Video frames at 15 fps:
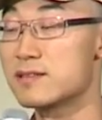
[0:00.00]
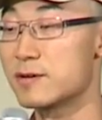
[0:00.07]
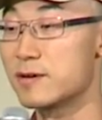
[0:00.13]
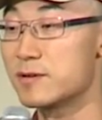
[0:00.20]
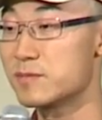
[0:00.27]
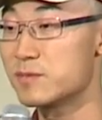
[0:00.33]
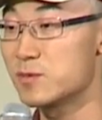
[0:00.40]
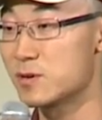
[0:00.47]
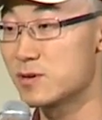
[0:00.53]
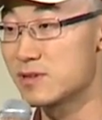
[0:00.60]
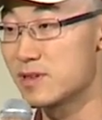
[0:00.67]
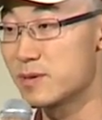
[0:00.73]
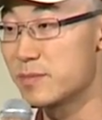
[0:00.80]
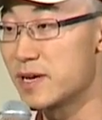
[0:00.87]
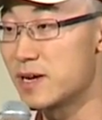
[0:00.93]
theorem or
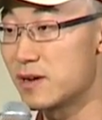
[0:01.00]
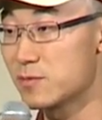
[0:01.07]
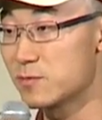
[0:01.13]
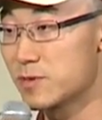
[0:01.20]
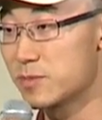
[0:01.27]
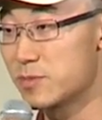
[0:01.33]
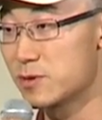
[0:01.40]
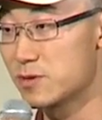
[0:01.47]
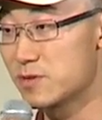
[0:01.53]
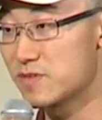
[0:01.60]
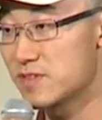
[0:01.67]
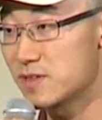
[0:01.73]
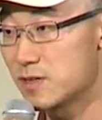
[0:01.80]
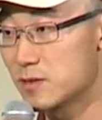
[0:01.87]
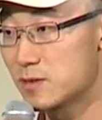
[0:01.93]
the bound we
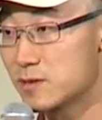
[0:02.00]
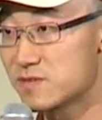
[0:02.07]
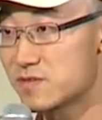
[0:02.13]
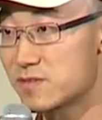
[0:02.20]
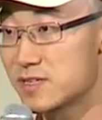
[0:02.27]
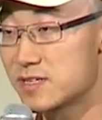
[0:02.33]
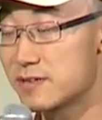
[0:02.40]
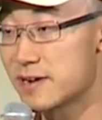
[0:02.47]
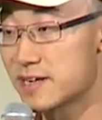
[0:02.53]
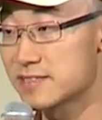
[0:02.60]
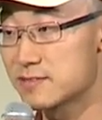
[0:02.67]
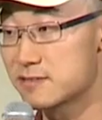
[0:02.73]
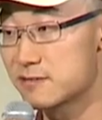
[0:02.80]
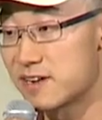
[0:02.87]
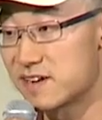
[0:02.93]
proved holds for
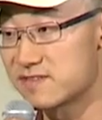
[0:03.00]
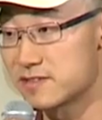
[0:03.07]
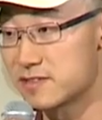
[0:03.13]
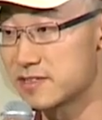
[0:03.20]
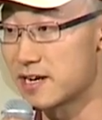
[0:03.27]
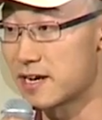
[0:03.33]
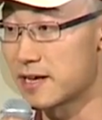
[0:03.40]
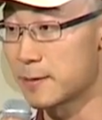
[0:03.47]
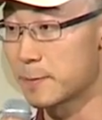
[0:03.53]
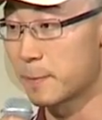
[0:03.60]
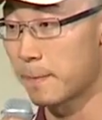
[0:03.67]
directed graphs or not.